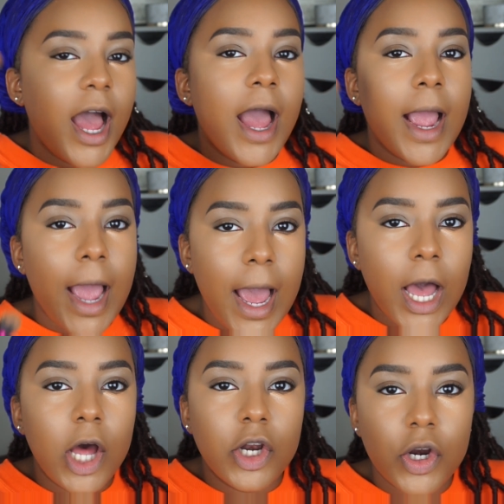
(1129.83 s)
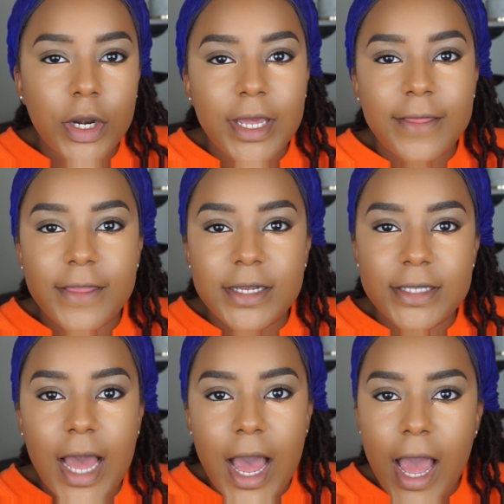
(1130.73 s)
I got underneath
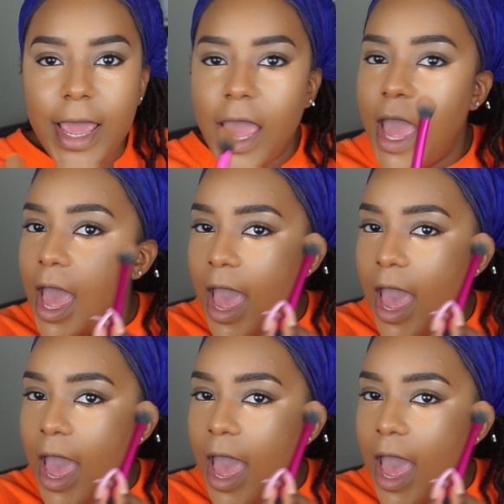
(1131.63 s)
this eye?